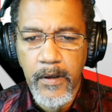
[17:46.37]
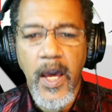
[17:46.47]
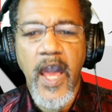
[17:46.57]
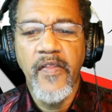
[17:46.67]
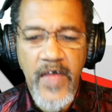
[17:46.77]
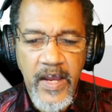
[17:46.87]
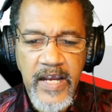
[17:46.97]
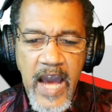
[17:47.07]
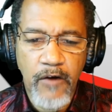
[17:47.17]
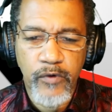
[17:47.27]
and then
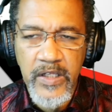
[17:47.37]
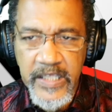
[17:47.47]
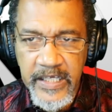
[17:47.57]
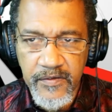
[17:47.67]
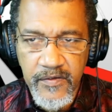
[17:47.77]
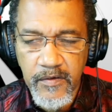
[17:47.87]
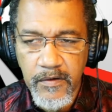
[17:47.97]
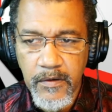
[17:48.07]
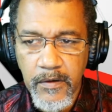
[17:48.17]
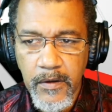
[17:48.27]
got released.
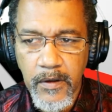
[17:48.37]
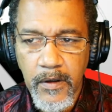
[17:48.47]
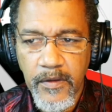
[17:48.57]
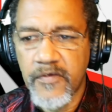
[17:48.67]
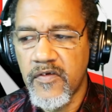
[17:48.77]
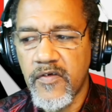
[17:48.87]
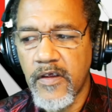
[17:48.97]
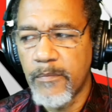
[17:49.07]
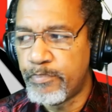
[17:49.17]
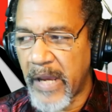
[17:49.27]
This is the
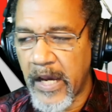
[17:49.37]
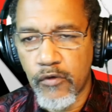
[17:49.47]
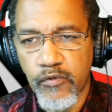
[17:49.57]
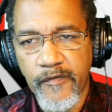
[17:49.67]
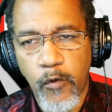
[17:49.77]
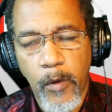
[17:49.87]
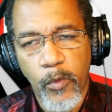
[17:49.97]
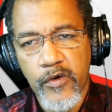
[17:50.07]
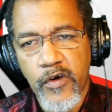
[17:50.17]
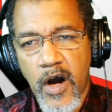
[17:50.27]
bail reform we're
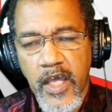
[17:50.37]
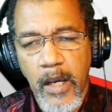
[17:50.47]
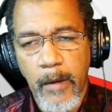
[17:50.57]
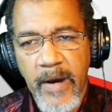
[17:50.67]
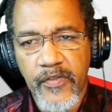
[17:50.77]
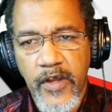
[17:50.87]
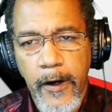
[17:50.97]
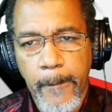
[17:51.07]
talking about there.